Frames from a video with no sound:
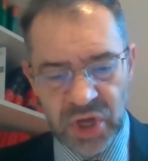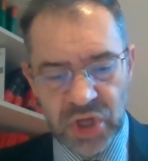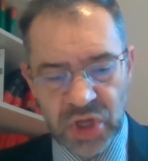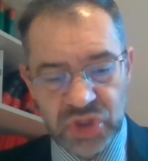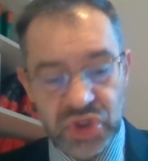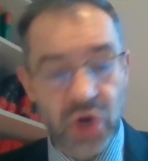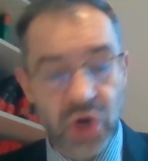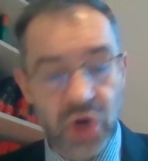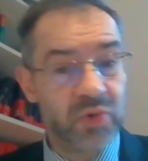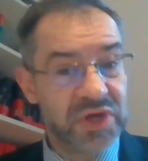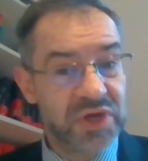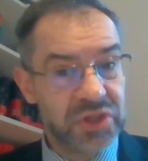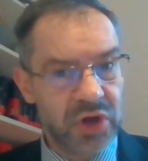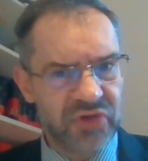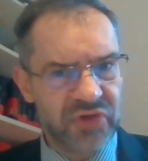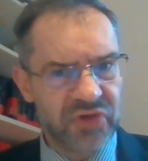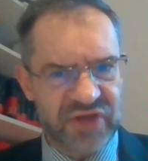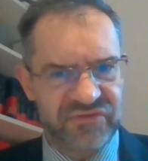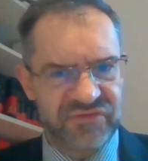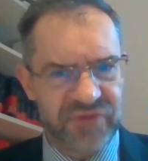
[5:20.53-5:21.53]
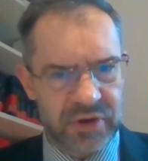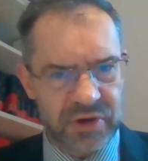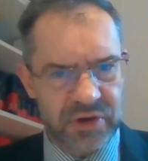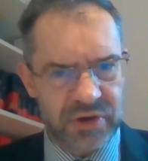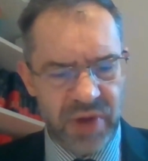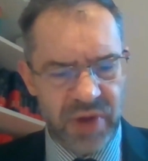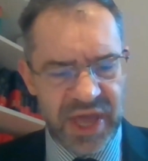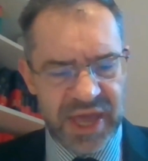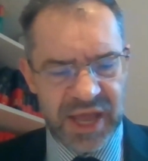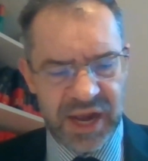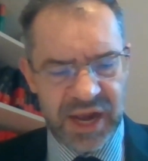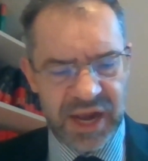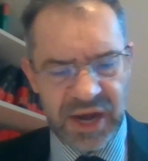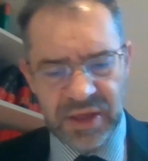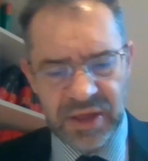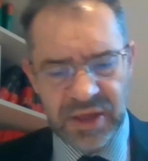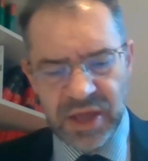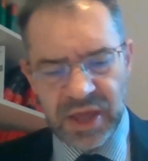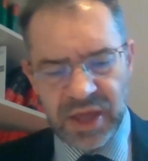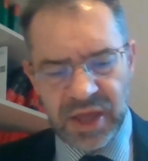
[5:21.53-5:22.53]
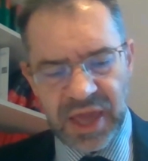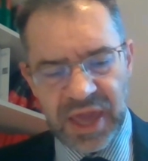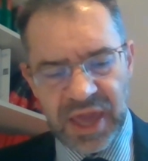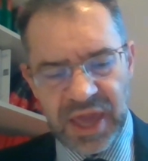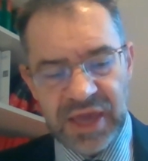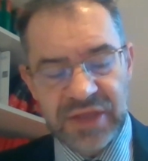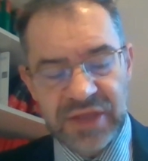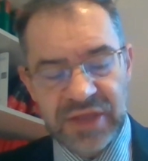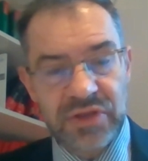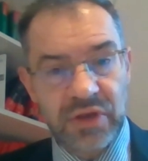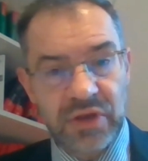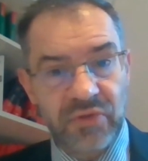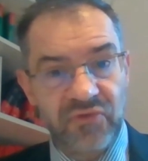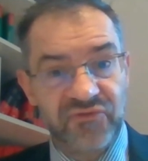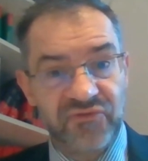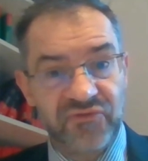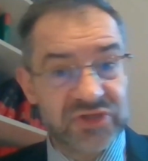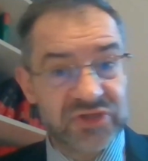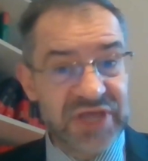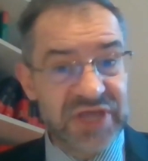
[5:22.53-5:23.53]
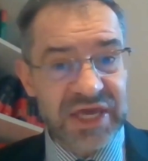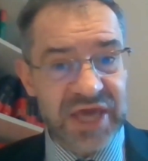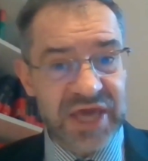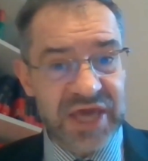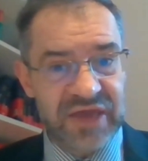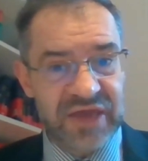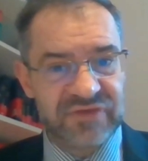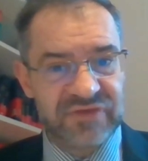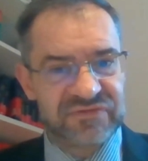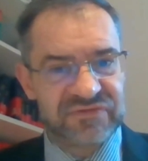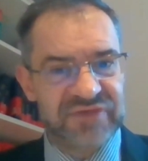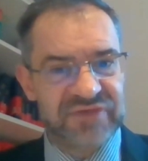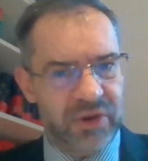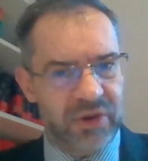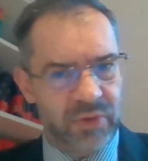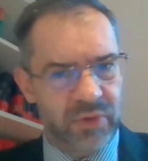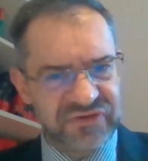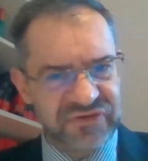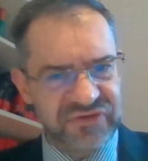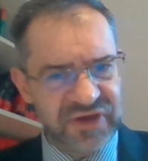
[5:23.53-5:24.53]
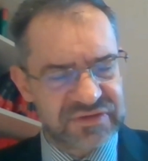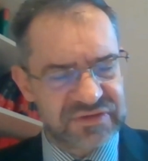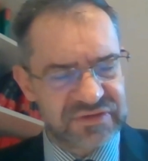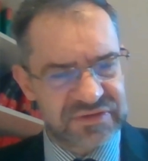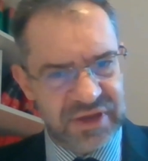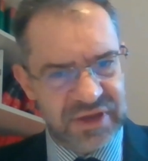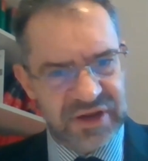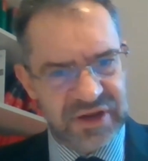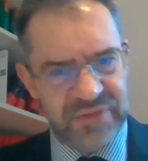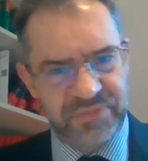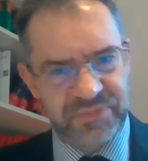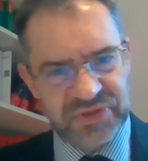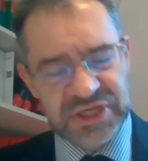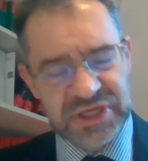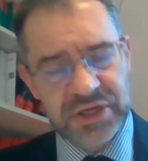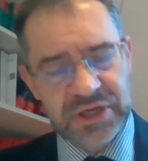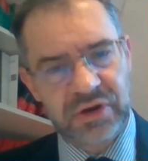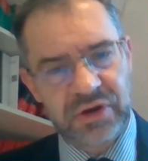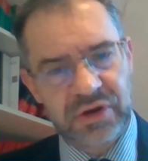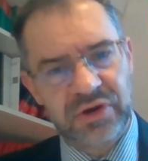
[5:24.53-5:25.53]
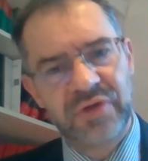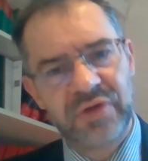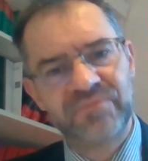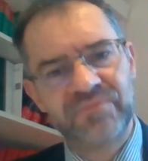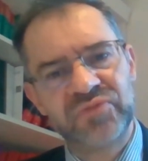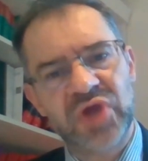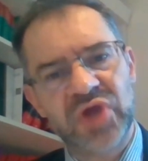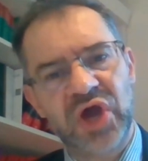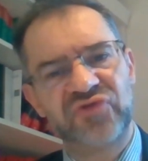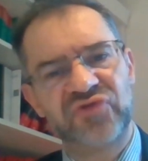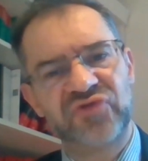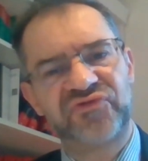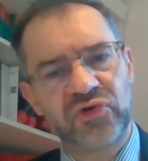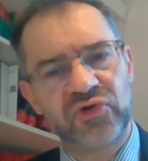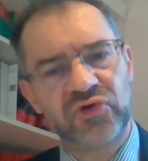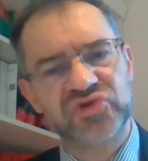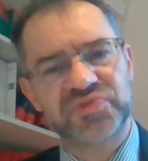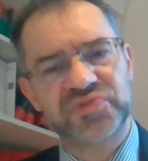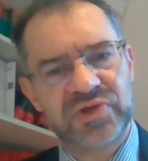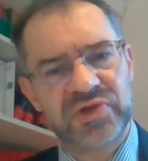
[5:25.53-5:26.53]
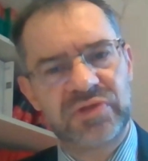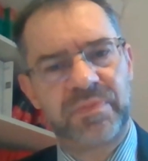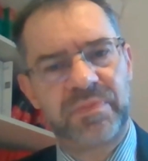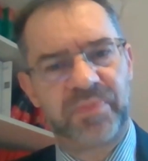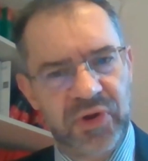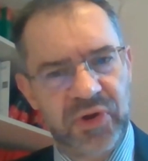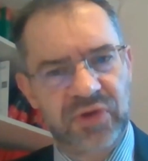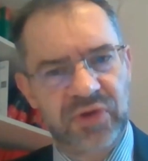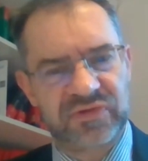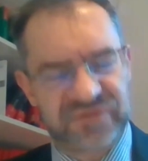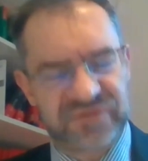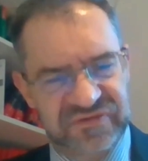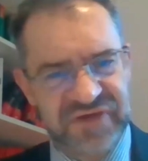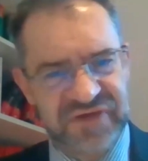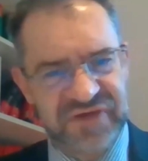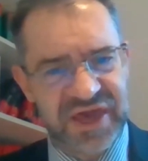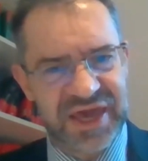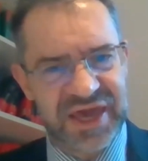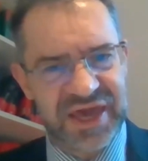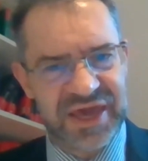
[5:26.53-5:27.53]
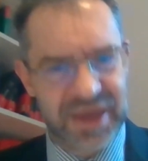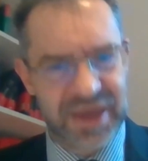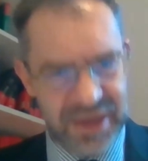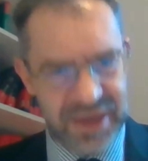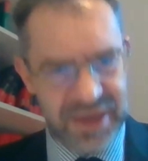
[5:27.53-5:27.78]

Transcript: So we know that very well, and for decades that was it. And in particular, enforcement per se,